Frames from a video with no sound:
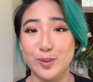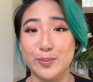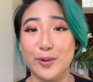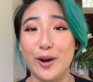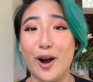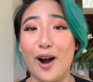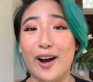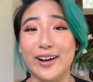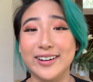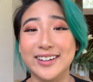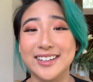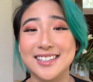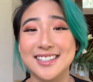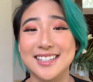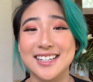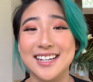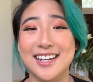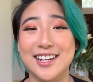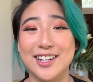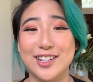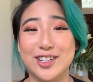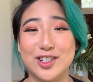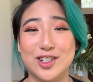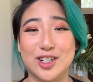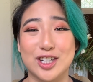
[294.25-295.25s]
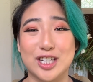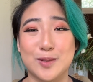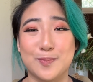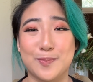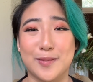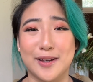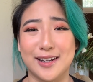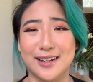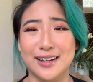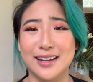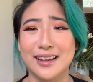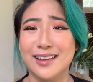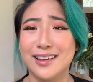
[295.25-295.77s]
but honestly, he's just
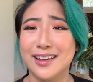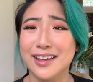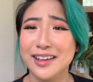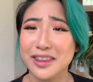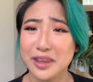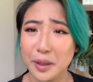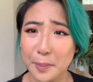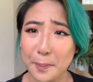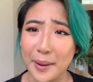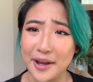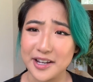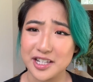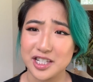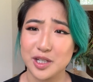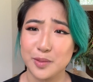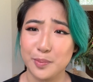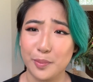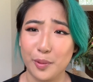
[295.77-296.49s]
been the best